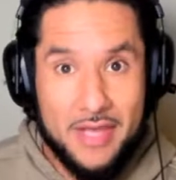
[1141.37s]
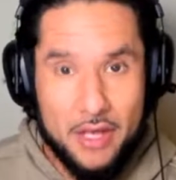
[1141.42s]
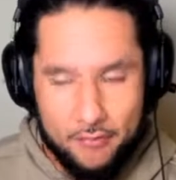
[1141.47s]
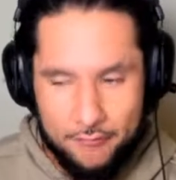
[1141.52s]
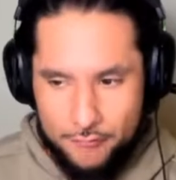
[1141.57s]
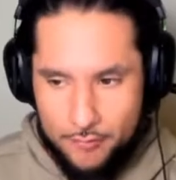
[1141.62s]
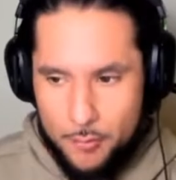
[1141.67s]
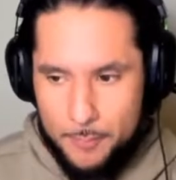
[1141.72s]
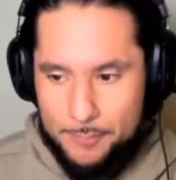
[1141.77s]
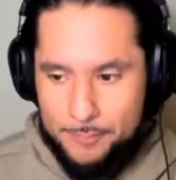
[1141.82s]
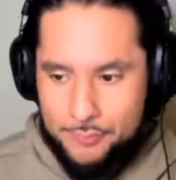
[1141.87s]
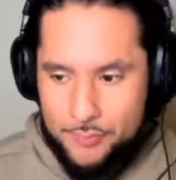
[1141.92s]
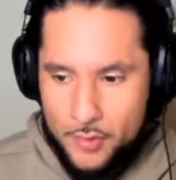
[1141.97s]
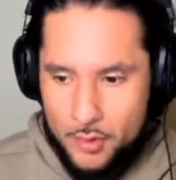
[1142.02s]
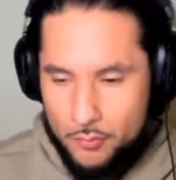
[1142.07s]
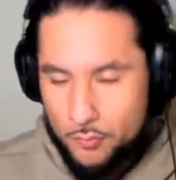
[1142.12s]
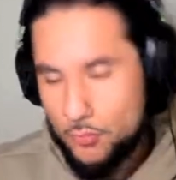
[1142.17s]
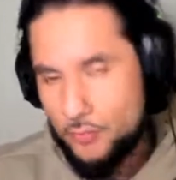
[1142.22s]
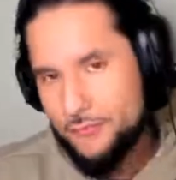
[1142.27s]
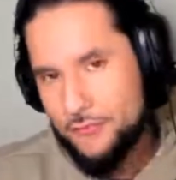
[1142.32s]
helpful.
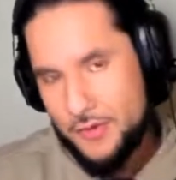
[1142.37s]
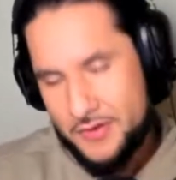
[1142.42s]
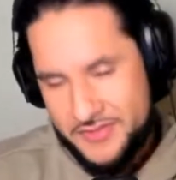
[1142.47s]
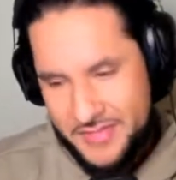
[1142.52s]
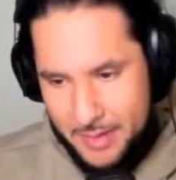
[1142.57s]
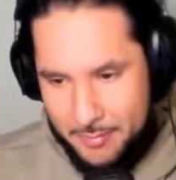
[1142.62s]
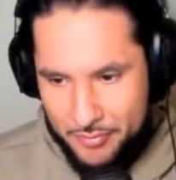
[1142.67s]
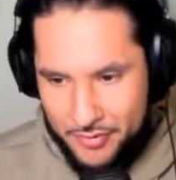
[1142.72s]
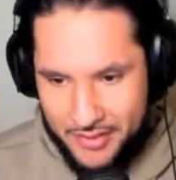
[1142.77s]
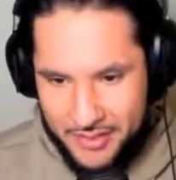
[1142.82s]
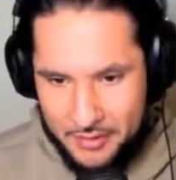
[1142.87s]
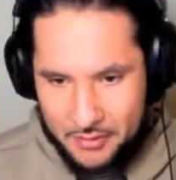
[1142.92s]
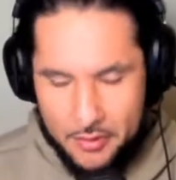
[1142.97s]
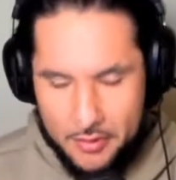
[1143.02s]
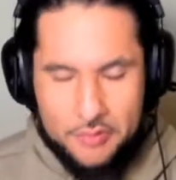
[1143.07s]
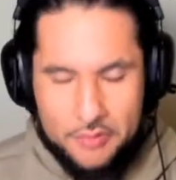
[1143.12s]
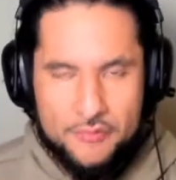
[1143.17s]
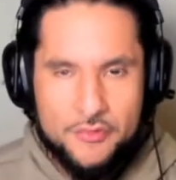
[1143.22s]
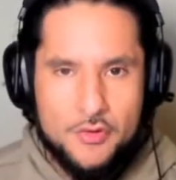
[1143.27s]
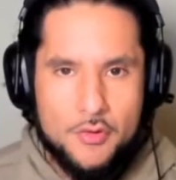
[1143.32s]
For example, like
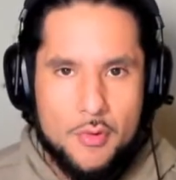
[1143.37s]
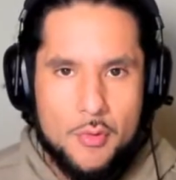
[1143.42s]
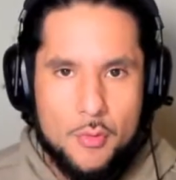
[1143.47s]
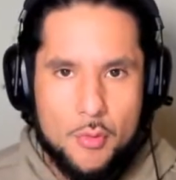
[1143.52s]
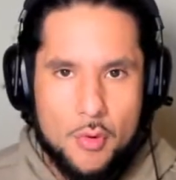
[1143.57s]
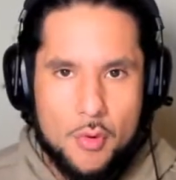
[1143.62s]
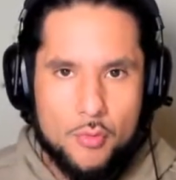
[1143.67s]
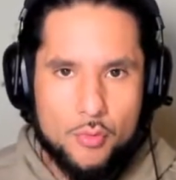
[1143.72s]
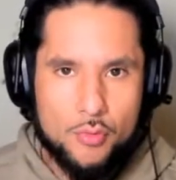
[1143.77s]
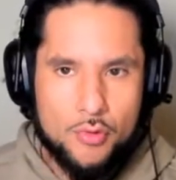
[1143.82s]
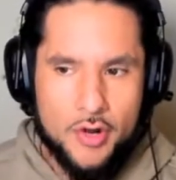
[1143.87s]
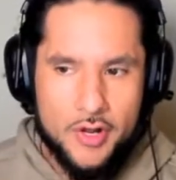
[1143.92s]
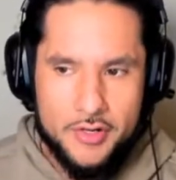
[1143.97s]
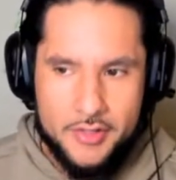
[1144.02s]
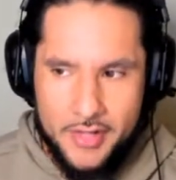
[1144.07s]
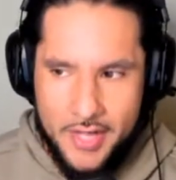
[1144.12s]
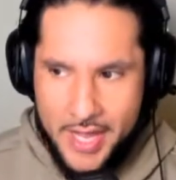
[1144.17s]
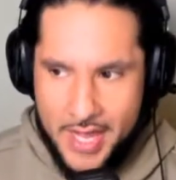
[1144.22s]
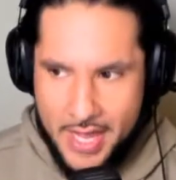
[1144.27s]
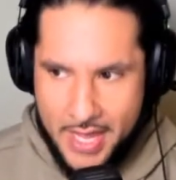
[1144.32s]
if you
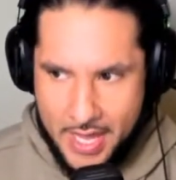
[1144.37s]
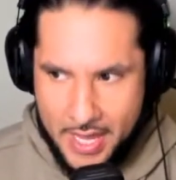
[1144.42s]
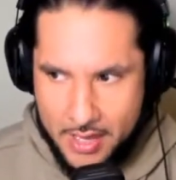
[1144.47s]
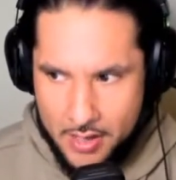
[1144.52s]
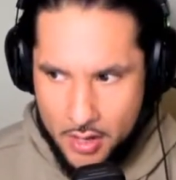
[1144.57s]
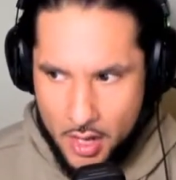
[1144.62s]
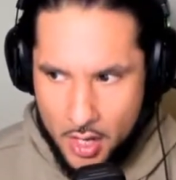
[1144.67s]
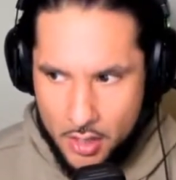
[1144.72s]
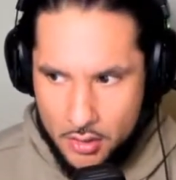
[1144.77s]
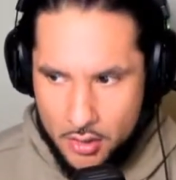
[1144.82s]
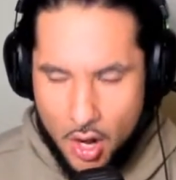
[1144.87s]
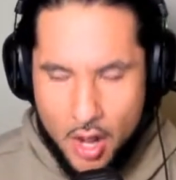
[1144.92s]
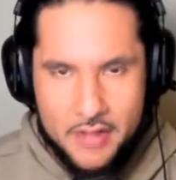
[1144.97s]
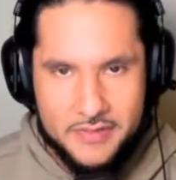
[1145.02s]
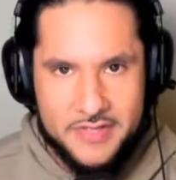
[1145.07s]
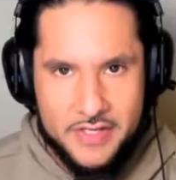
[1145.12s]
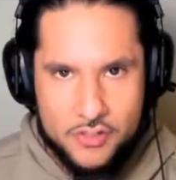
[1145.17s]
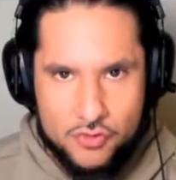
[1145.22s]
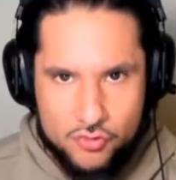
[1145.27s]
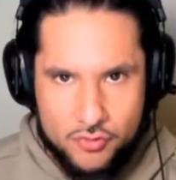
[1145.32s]
run a
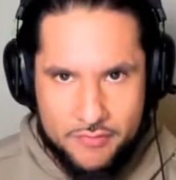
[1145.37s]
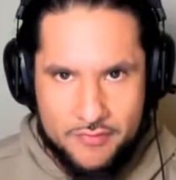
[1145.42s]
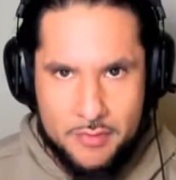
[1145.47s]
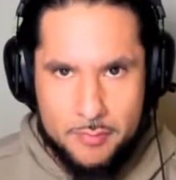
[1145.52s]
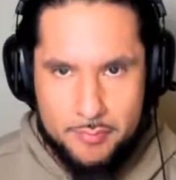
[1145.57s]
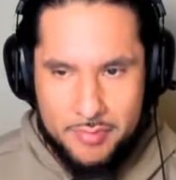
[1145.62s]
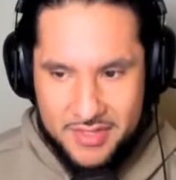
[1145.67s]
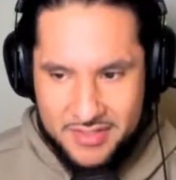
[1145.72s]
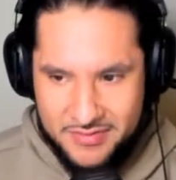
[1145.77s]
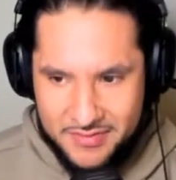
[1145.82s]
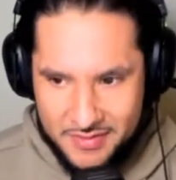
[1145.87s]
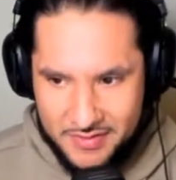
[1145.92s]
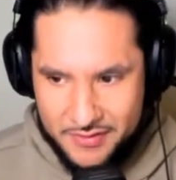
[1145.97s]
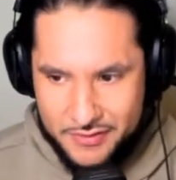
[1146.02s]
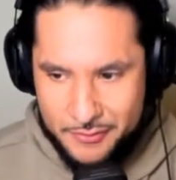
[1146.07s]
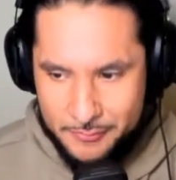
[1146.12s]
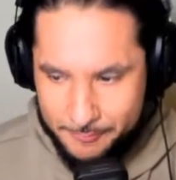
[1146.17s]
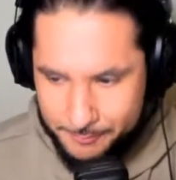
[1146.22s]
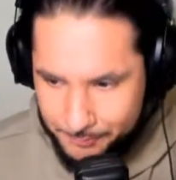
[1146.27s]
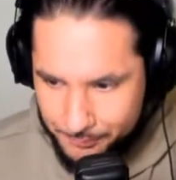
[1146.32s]
content driven
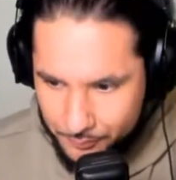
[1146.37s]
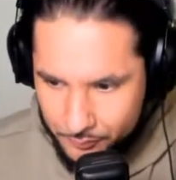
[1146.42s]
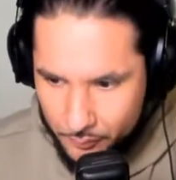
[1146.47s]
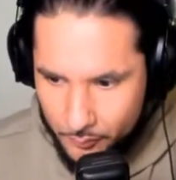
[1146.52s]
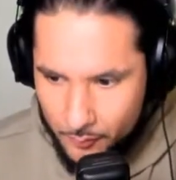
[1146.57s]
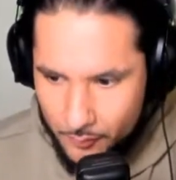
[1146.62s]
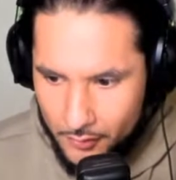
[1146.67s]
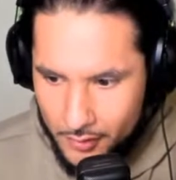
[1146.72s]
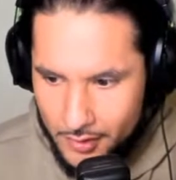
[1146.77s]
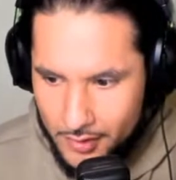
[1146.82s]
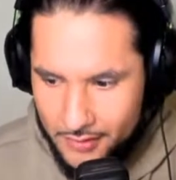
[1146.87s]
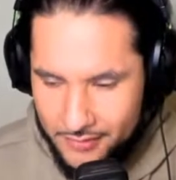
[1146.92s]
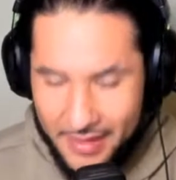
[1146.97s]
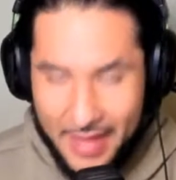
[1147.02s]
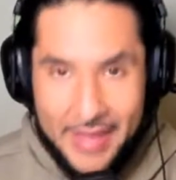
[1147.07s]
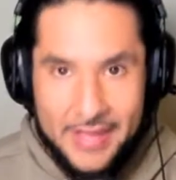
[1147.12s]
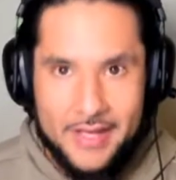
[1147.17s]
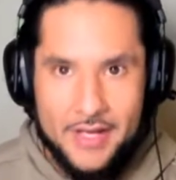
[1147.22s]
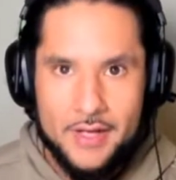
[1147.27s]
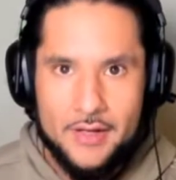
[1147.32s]
business,
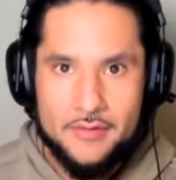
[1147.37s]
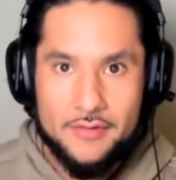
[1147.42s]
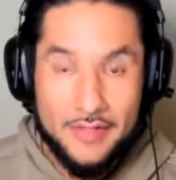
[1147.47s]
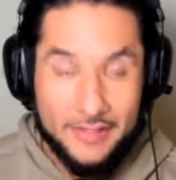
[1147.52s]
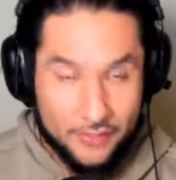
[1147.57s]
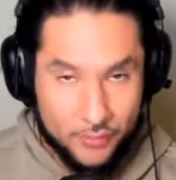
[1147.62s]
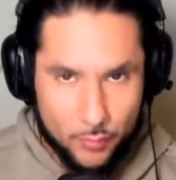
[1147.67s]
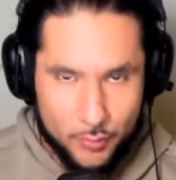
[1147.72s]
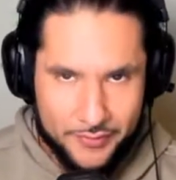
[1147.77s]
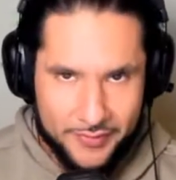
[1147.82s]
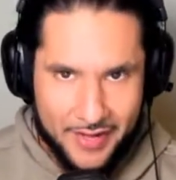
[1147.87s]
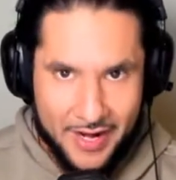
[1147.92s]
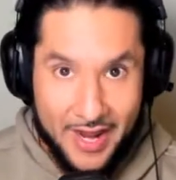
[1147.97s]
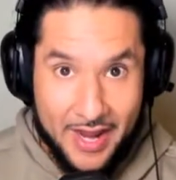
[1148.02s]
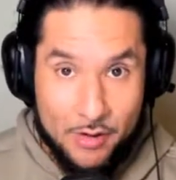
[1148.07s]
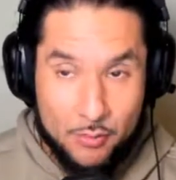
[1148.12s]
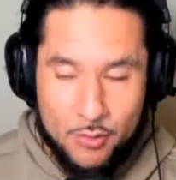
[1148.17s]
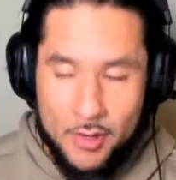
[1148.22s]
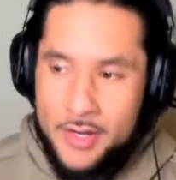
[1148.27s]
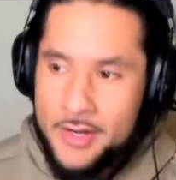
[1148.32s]
like like the one that
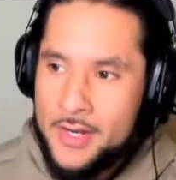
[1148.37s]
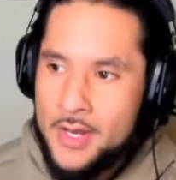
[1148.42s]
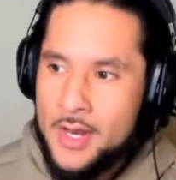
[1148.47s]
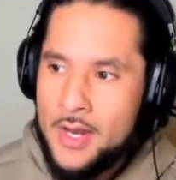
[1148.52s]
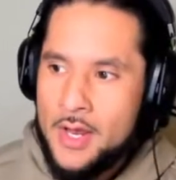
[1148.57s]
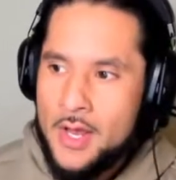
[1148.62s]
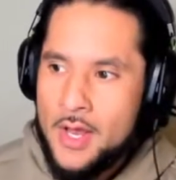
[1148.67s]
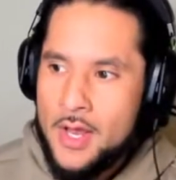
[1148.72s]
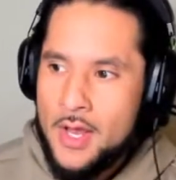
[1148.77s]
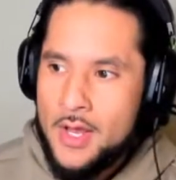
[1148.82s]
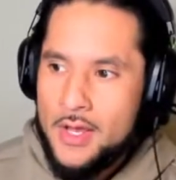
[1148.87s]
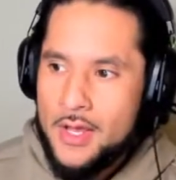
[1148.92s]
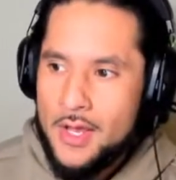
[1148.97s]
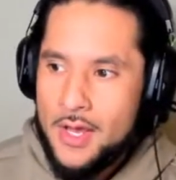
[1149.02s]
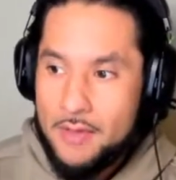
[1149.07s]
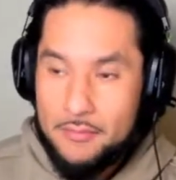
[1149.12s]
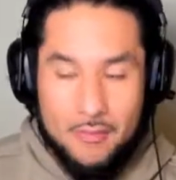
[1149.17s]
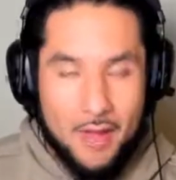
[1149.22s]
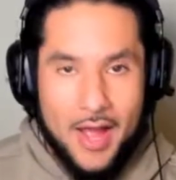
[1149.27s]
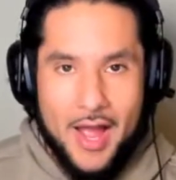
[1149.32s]
I run,
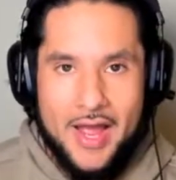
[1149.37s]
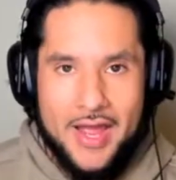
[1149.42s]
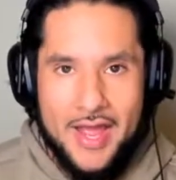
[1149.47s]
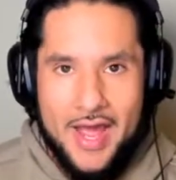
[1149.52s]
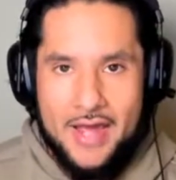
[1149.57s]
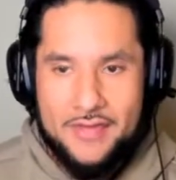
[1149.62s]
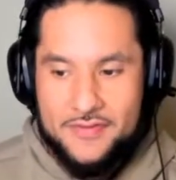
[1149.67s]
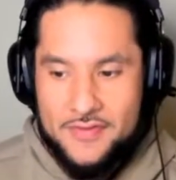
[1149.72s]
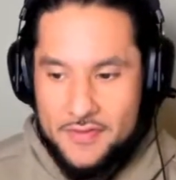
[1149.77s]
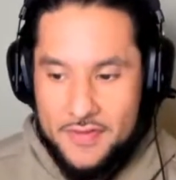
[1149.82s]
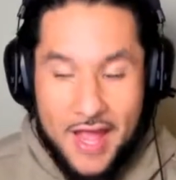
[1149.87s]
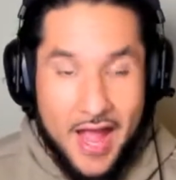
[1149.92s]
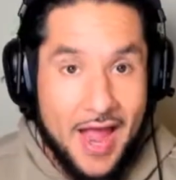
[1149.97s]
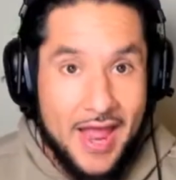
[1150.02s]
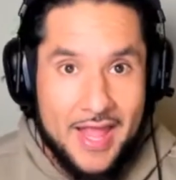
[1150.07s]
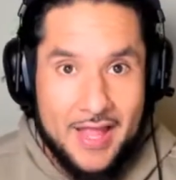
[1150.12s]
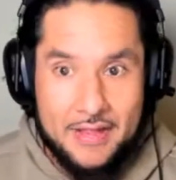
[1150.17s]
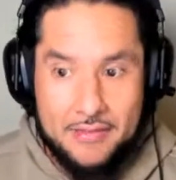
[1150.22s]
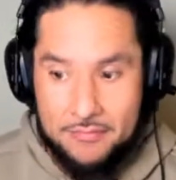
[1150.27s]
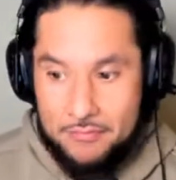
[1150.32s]
I had to
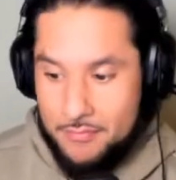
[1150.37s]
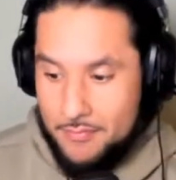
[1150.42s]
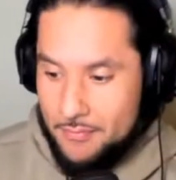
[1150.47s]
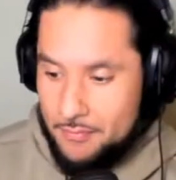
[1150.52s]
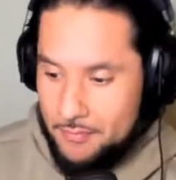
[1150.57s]
I